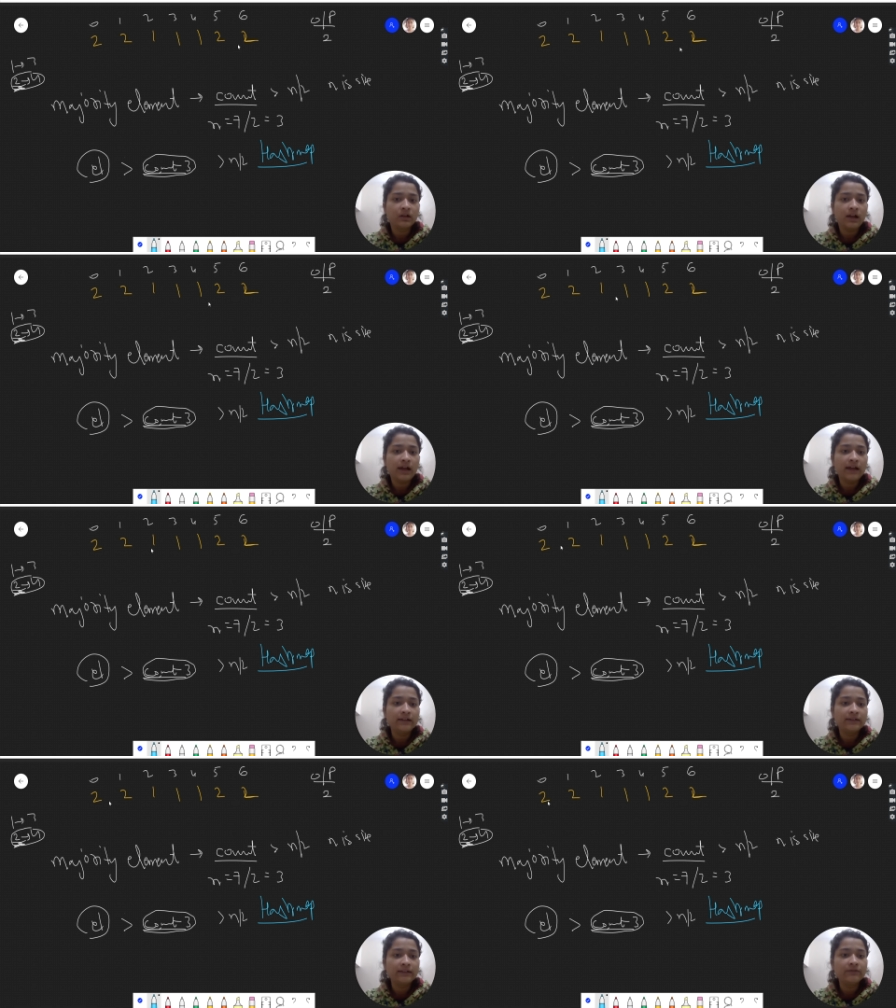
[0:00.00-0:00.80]

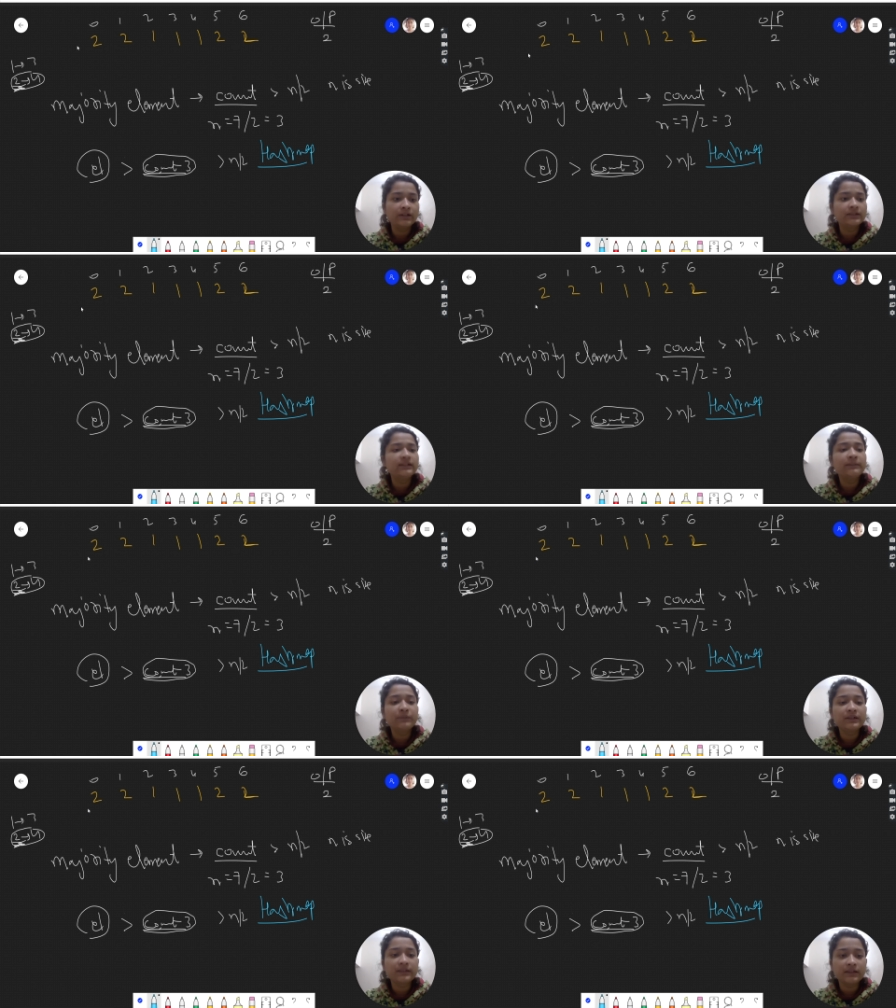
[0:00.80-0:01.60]
and then we can
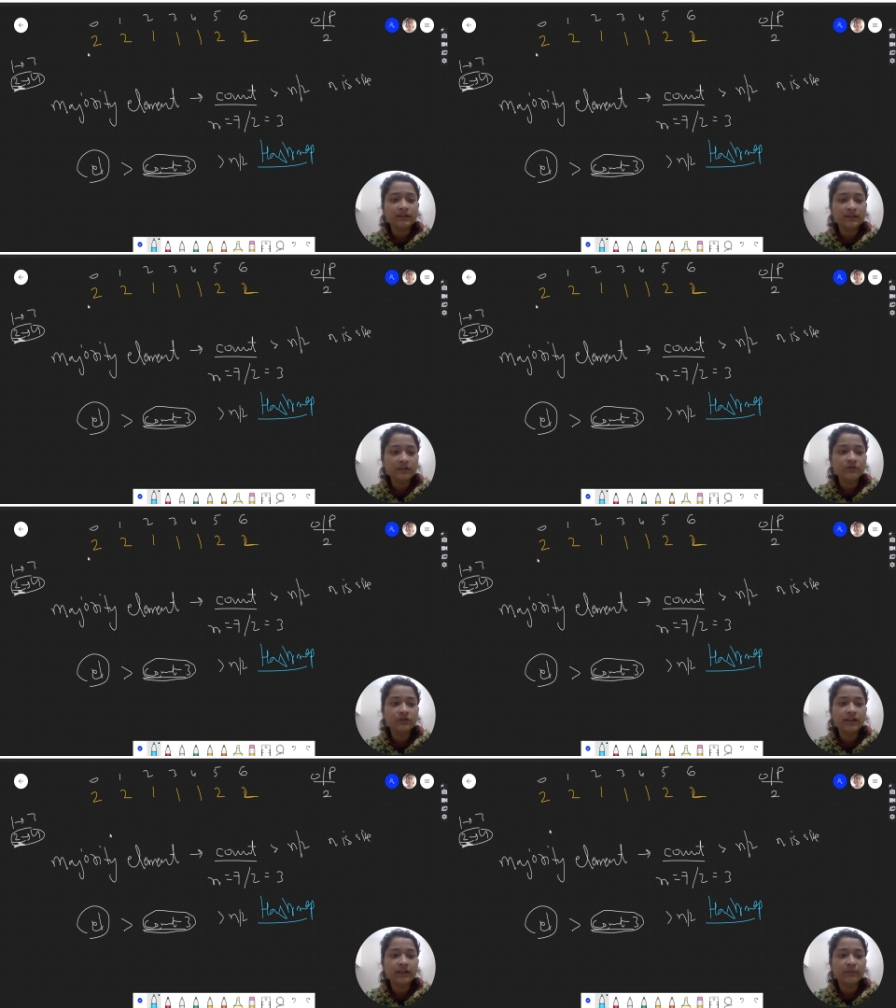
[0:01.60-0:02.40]
simply see which
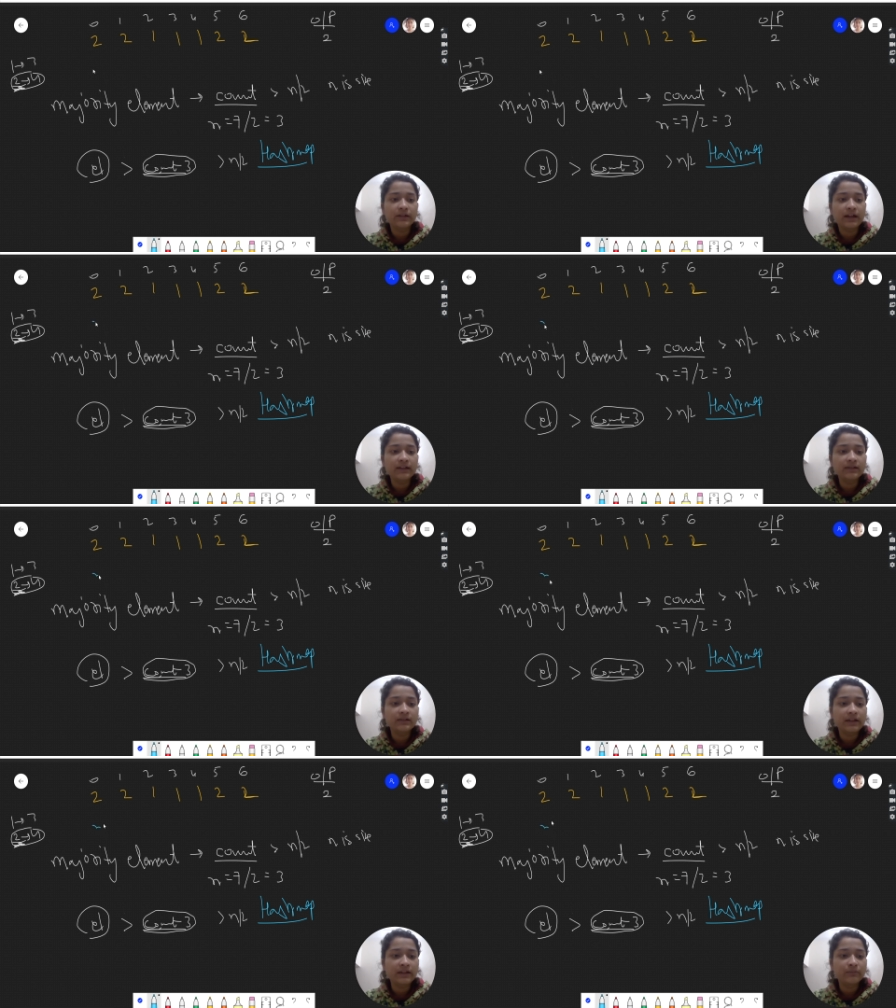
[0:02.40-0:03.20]
element has
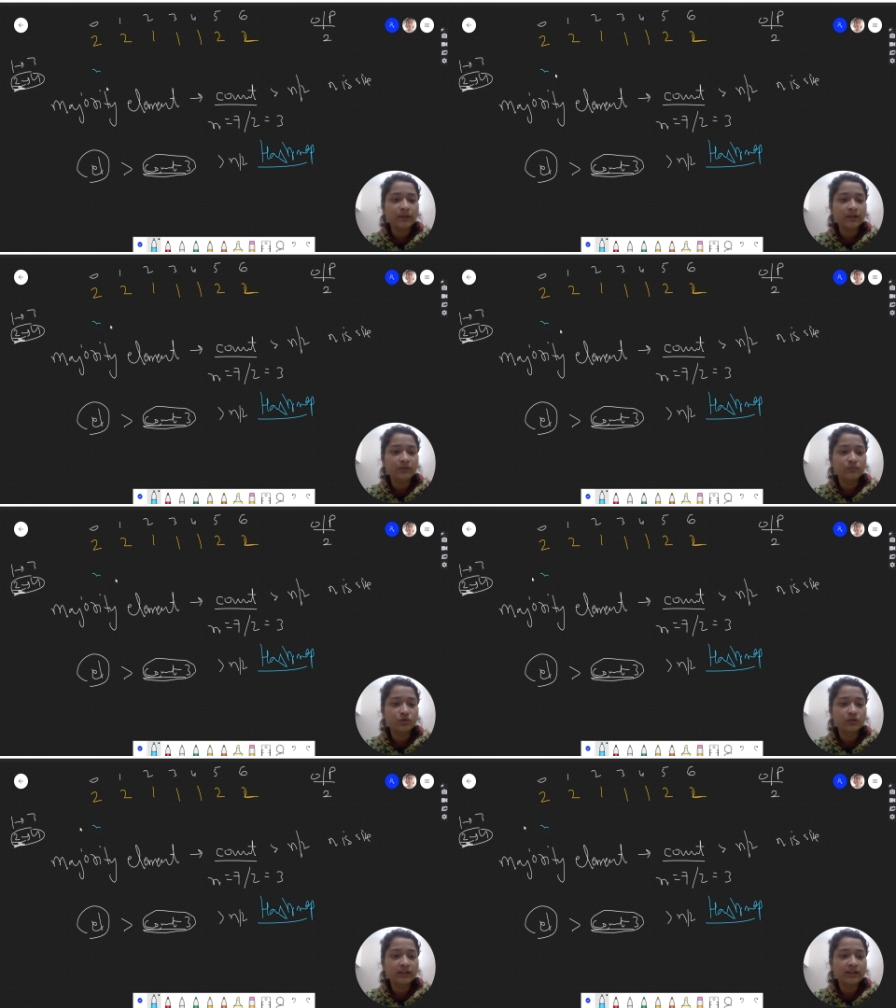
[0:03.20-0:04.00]
n by
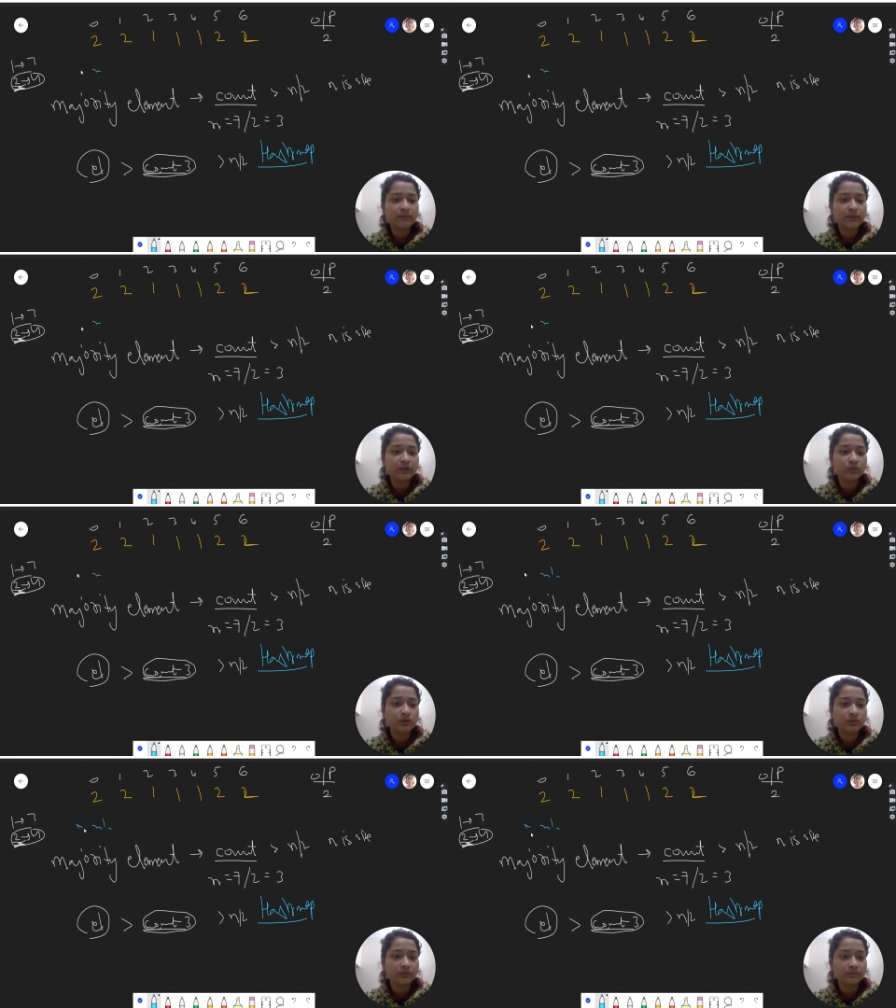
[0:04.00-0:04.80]
more than n by 2
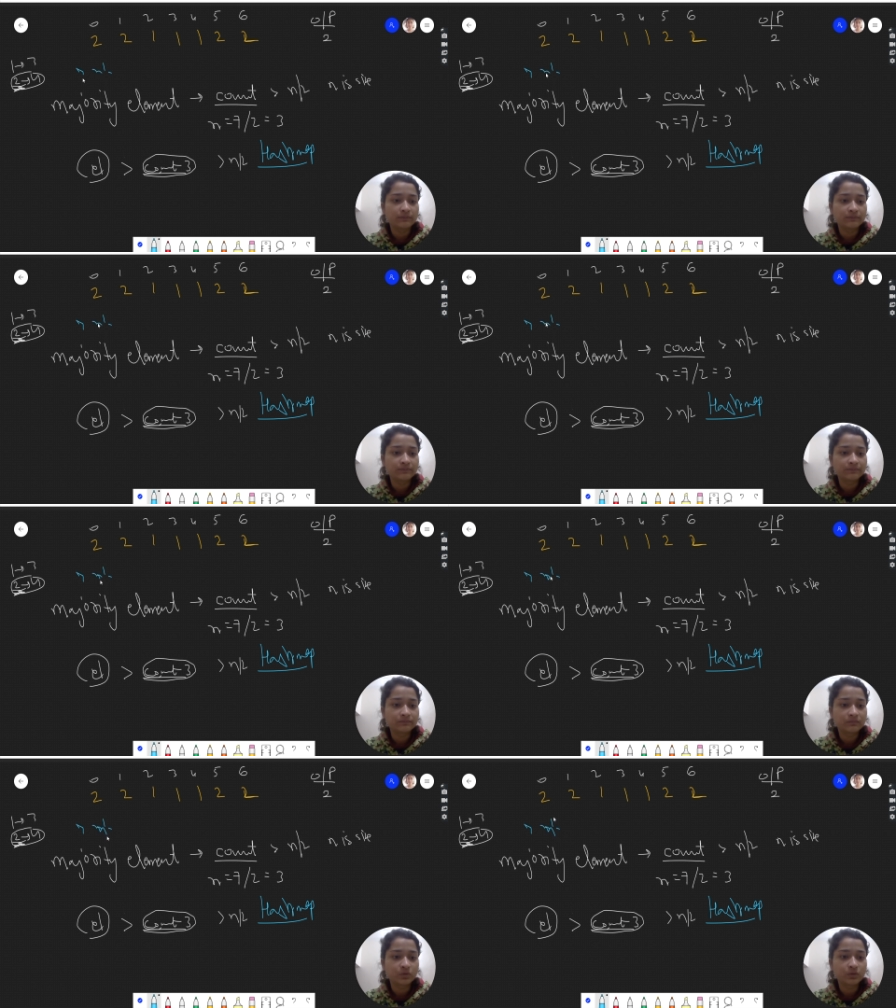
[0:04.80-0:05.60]
count,
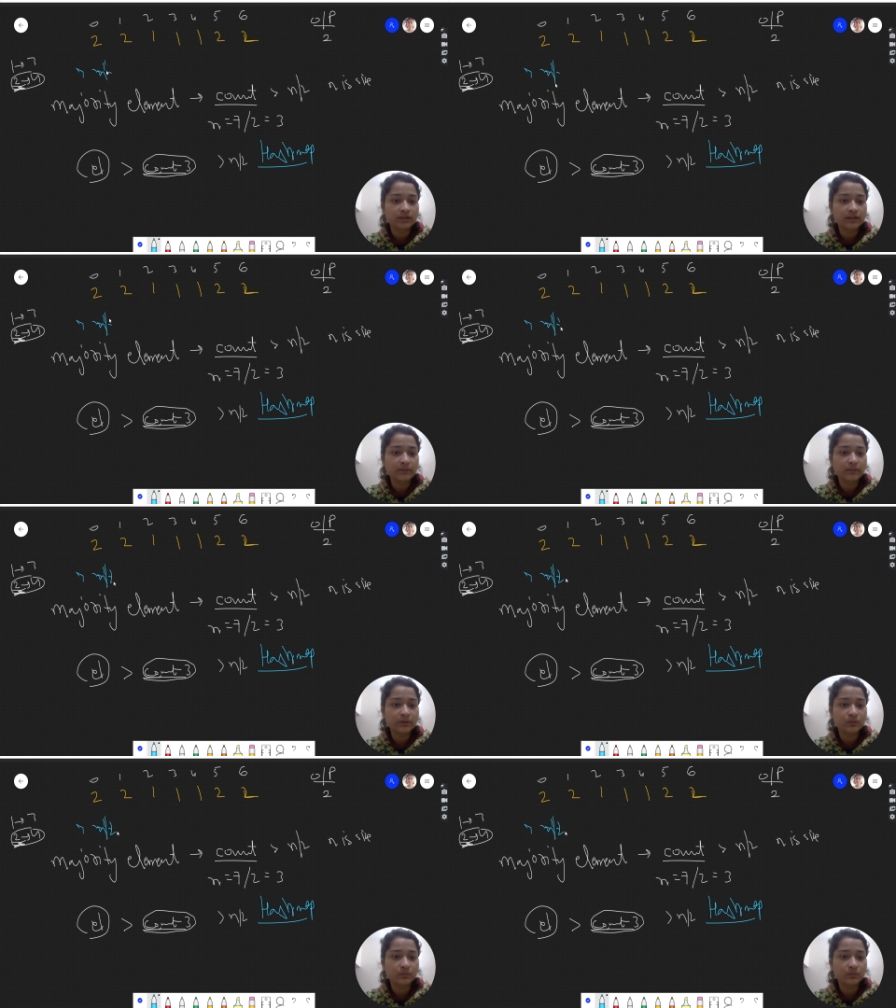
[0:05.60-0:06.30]
more than n by 2.